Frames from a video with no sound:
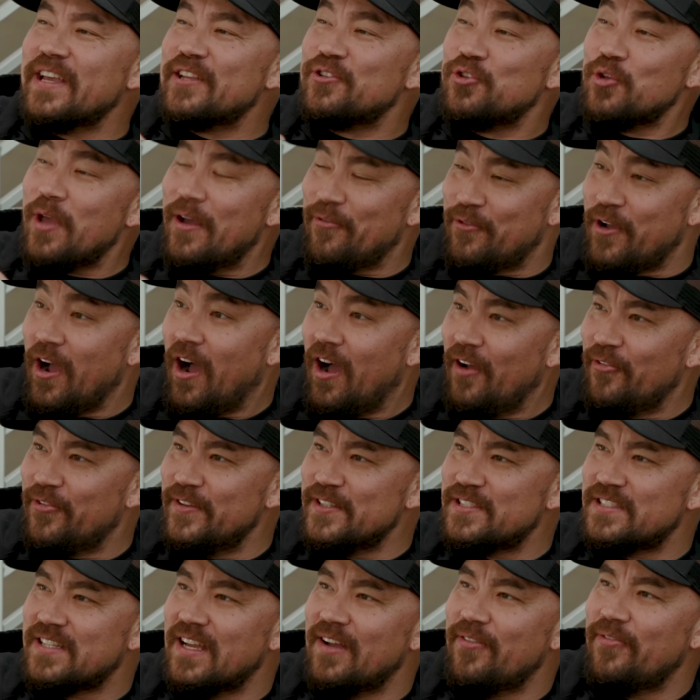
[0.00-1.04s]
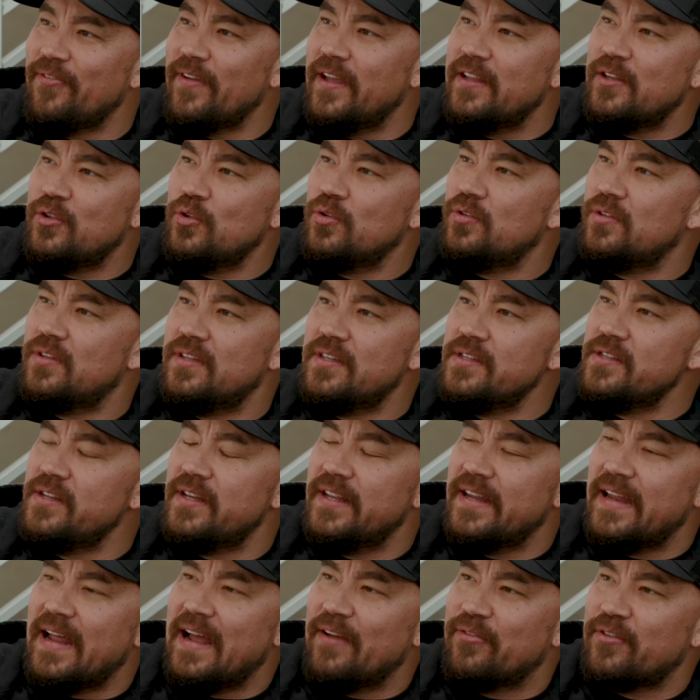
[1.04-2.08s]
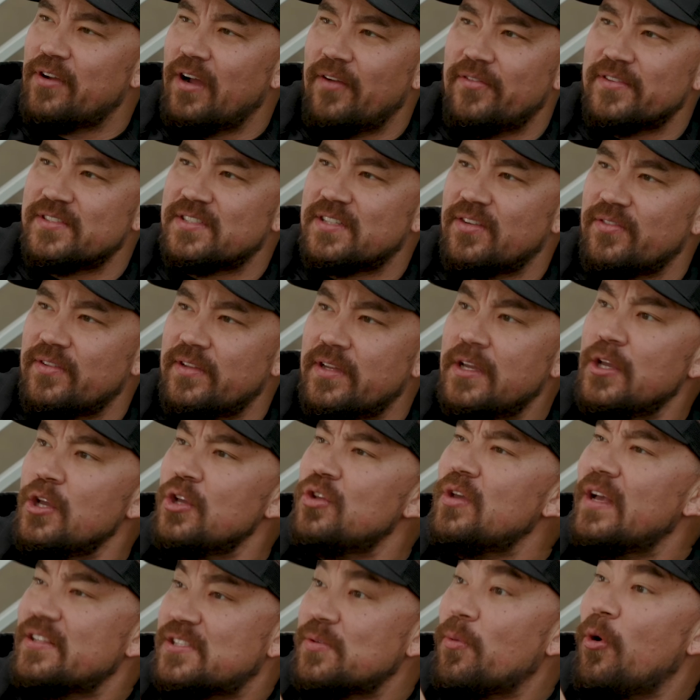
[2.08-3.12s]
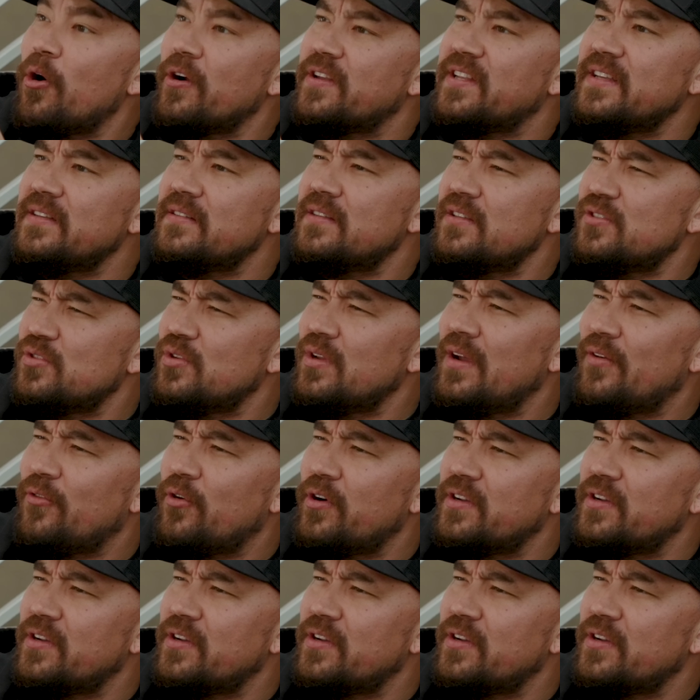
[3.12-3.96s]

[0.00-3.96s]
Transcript: like, do you have coffee stuff? And you didn't have coffee stuff with it. You had some RT. Did you have